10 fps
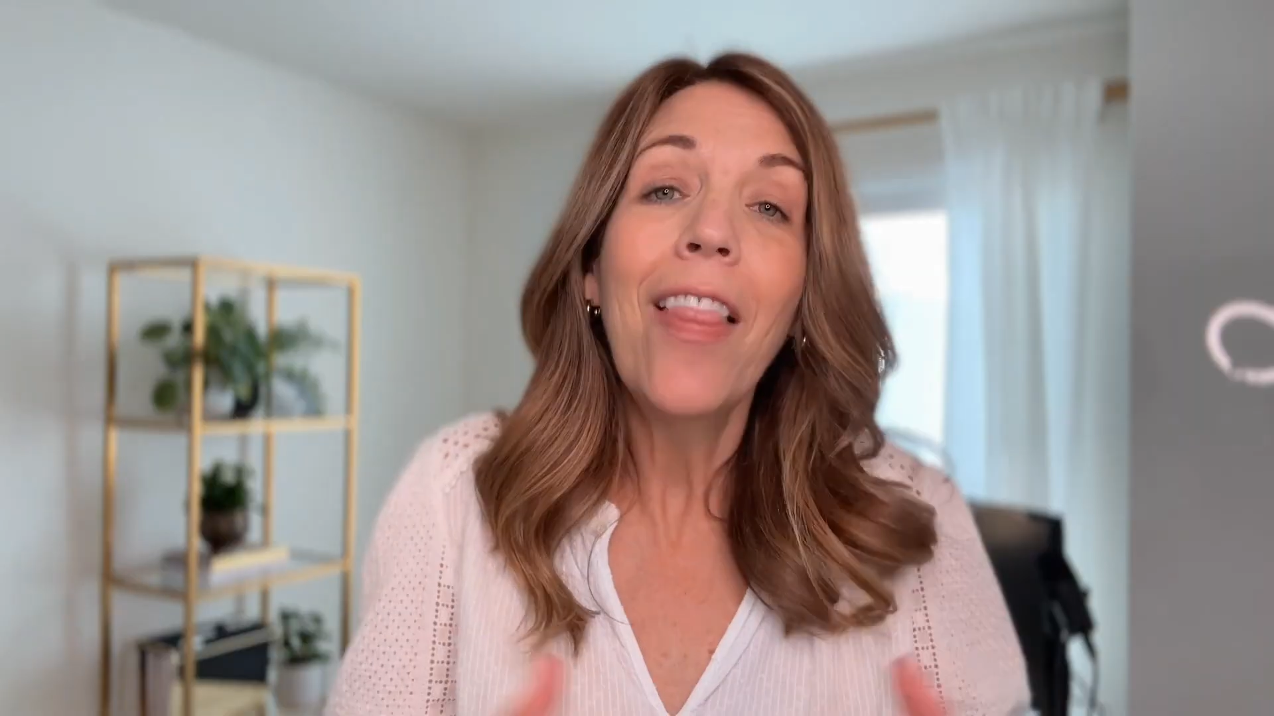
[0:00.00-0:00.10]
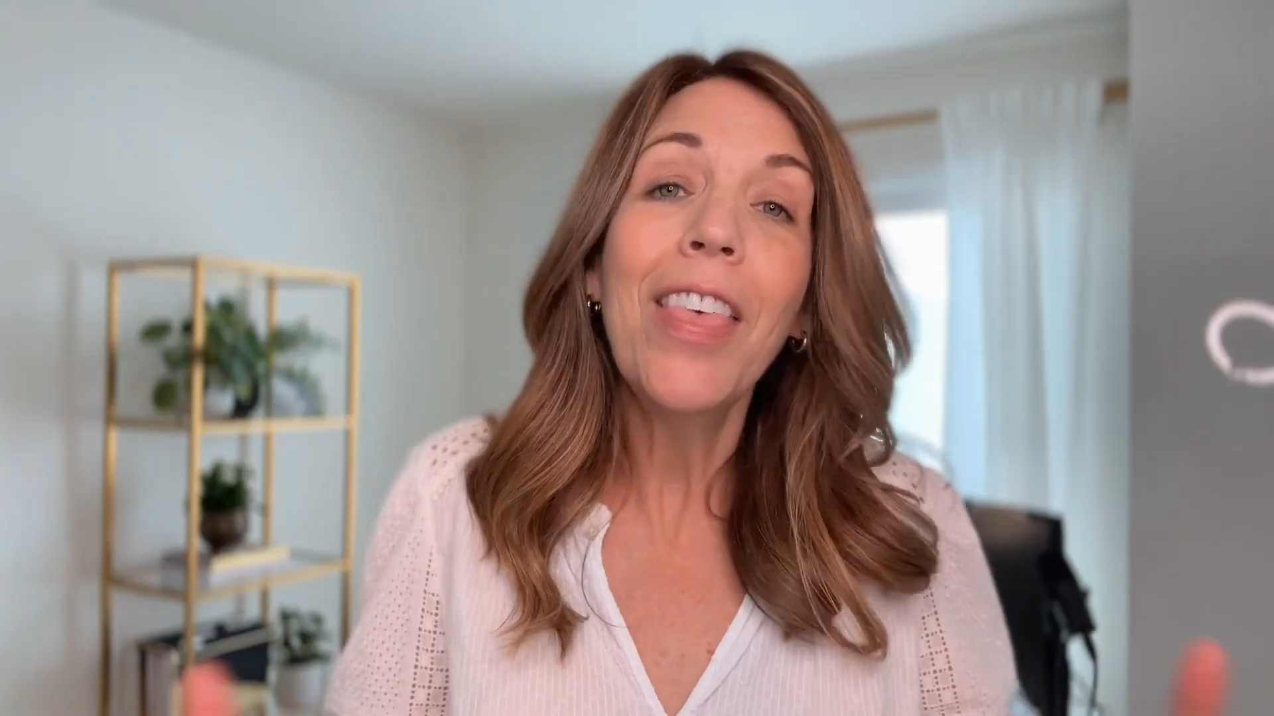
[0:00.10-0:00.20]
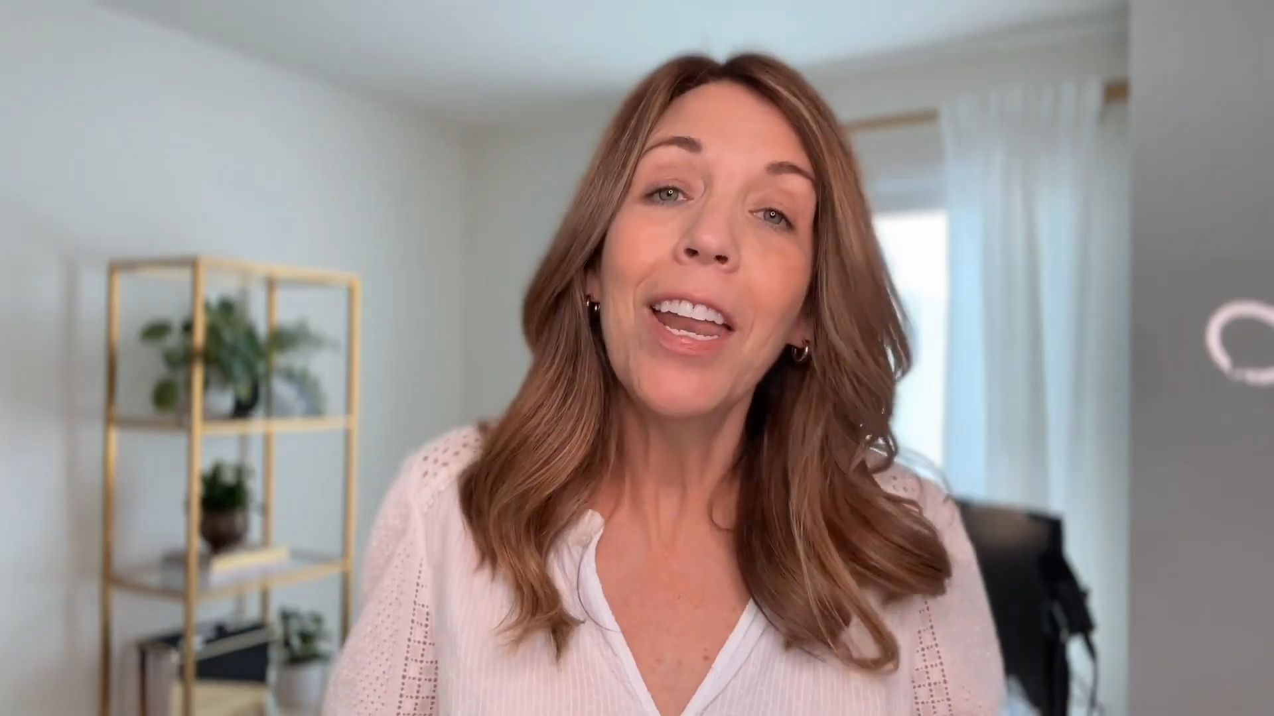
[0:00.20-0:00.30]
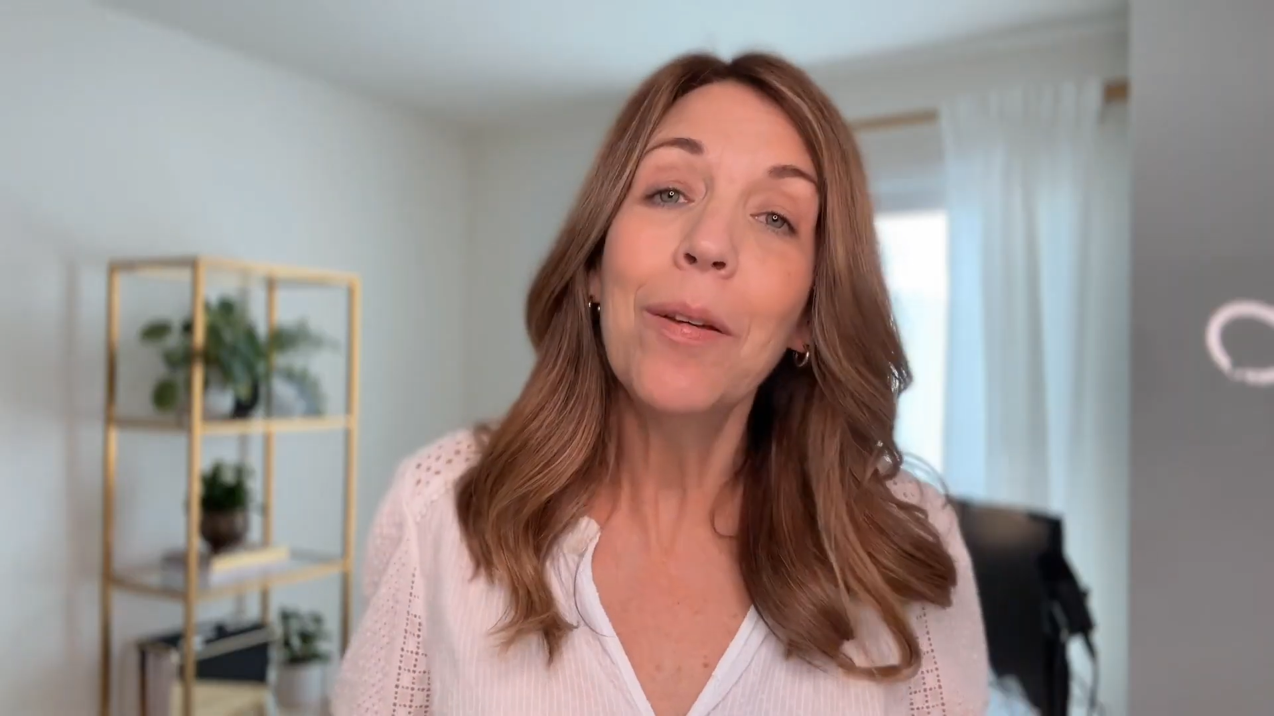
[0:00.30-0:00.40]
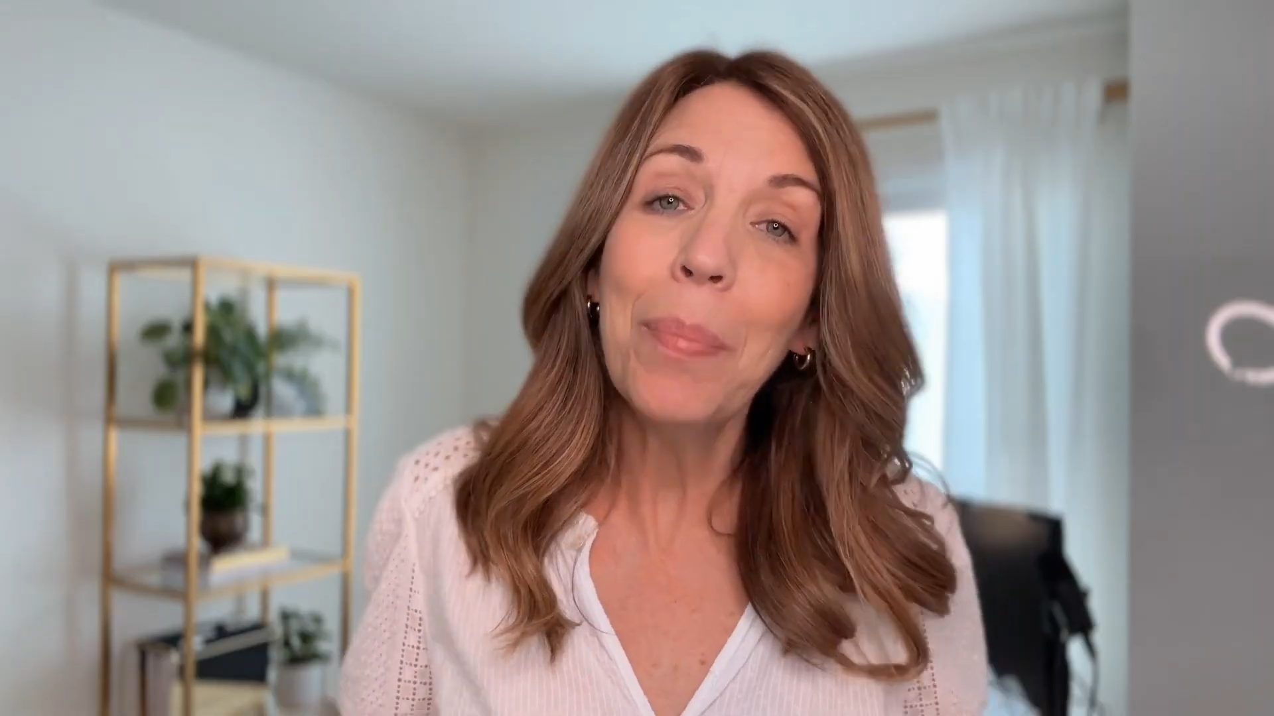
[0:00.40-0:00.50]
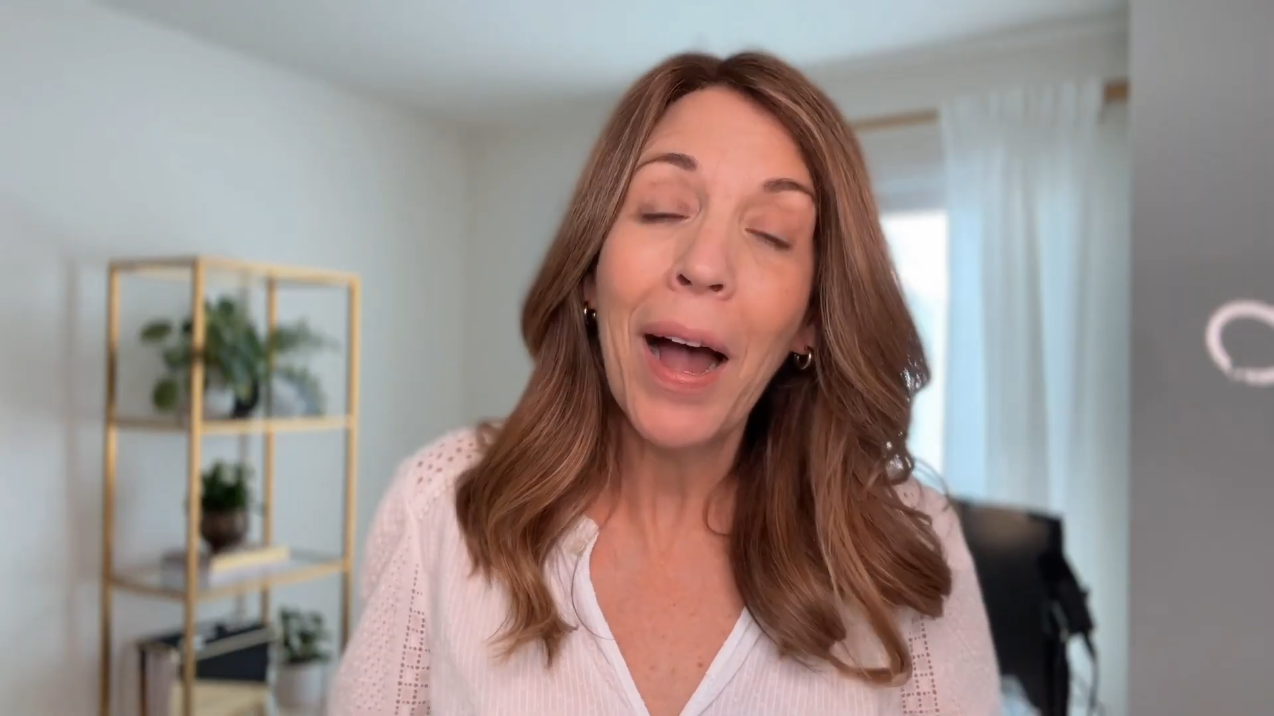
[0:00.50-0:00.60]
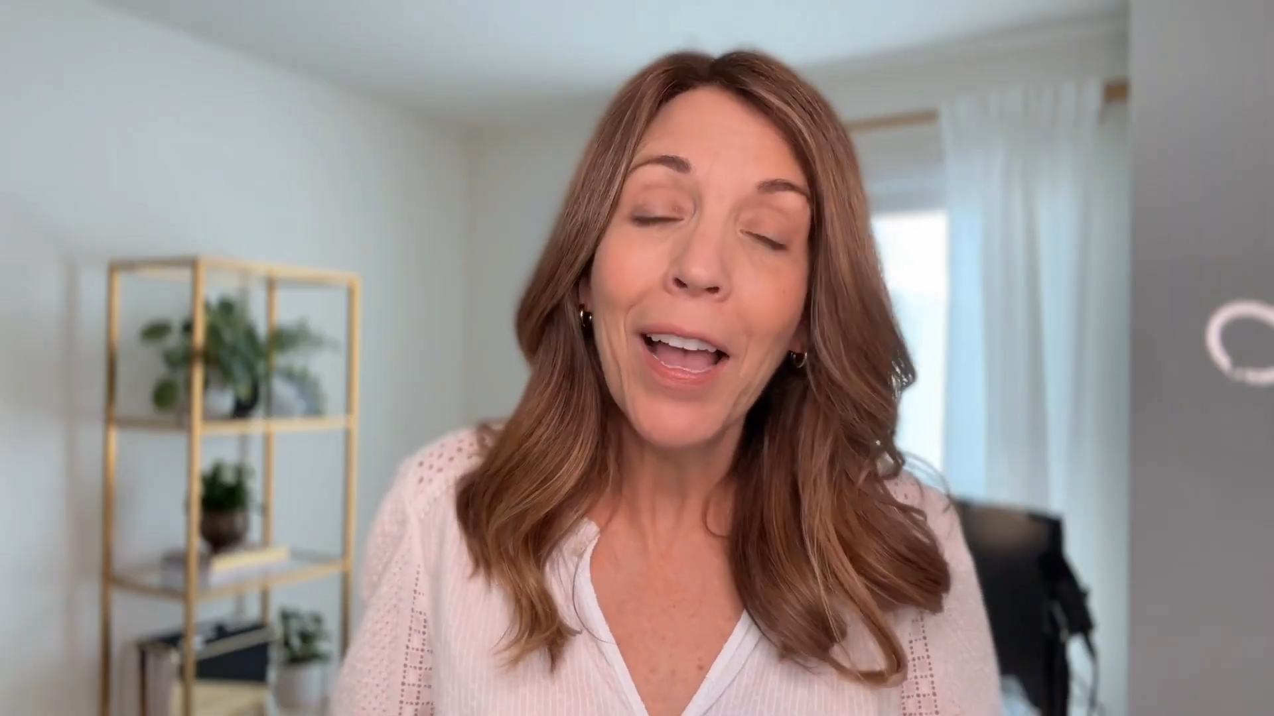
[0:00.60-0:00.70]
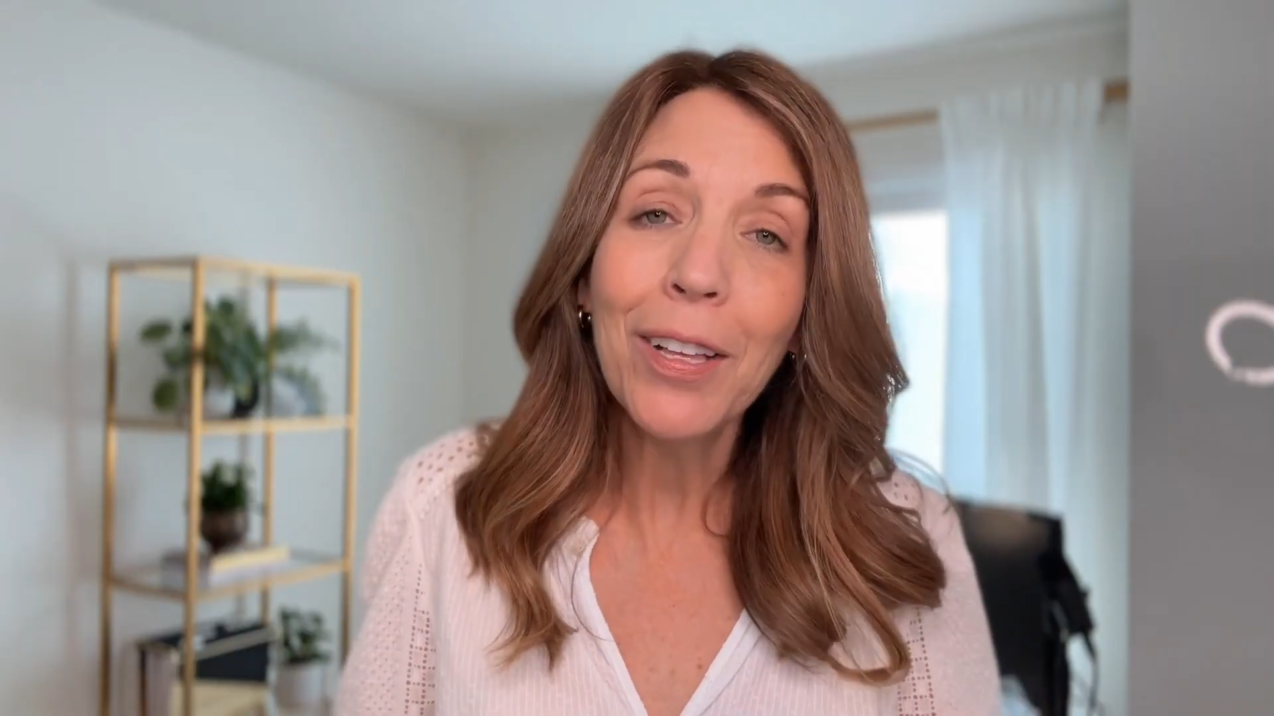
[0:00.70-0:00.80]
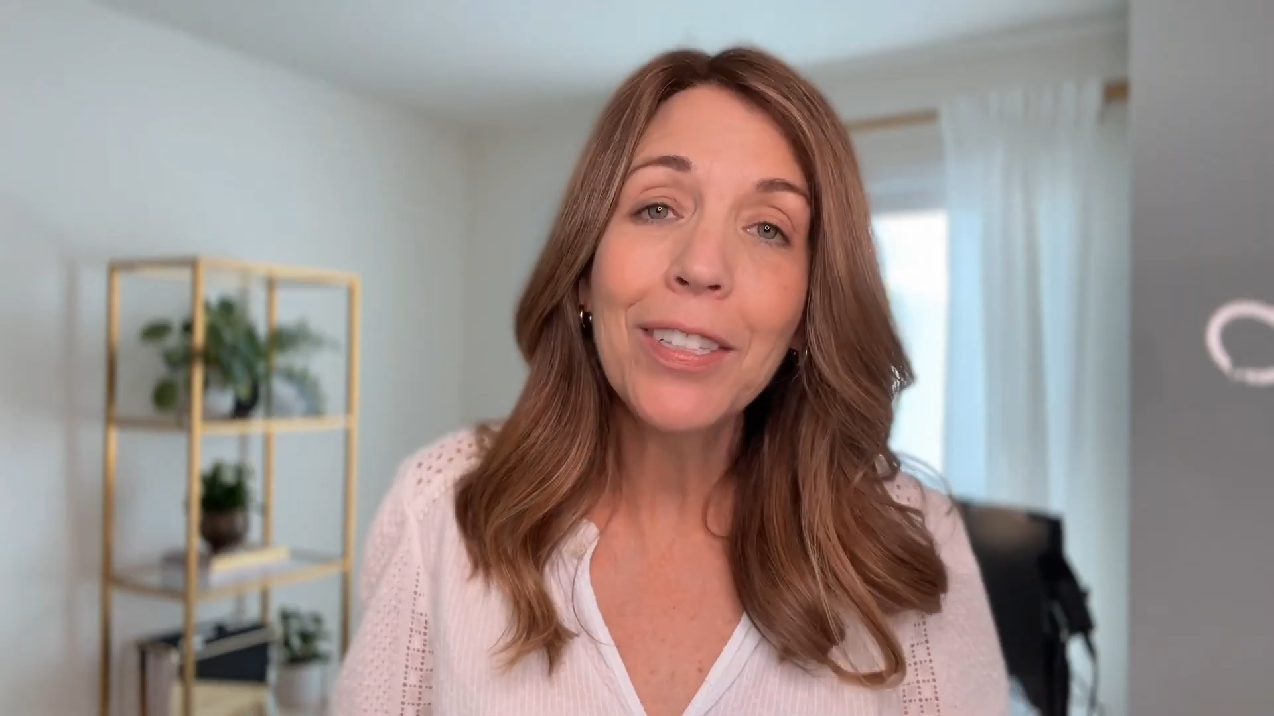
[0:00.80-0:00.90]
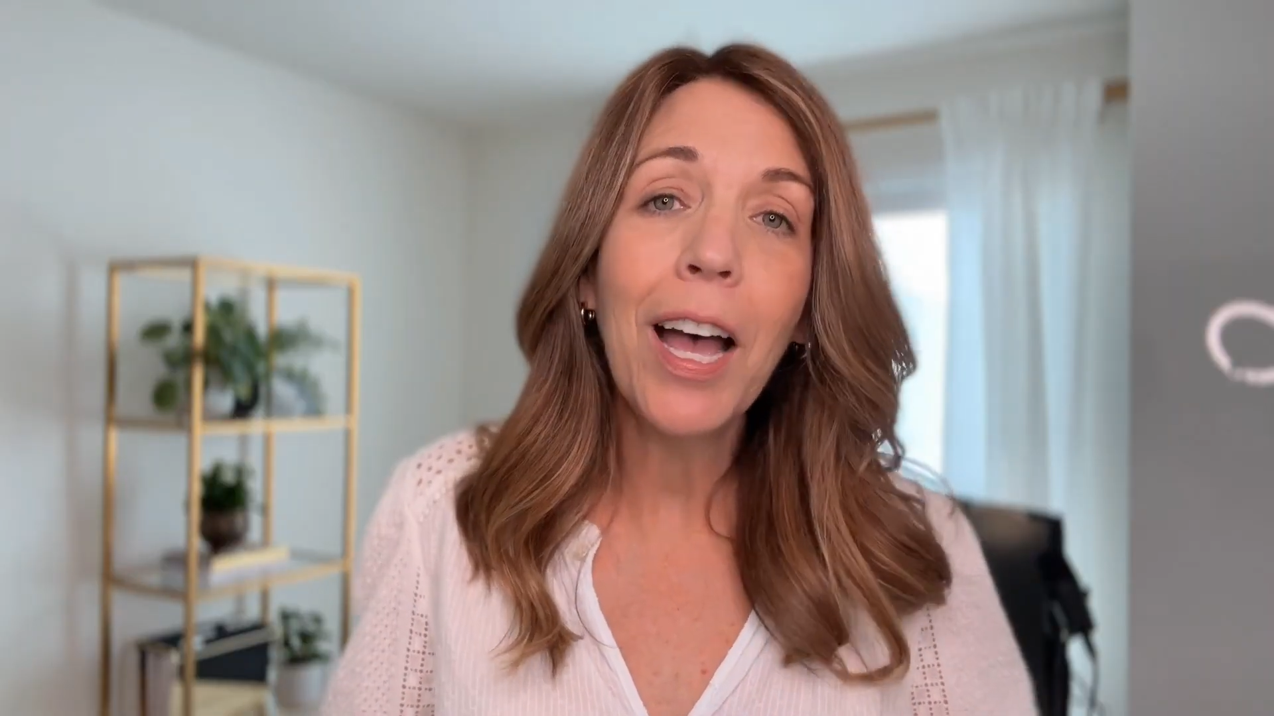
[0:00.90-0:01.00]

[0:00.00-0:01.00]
and then it piles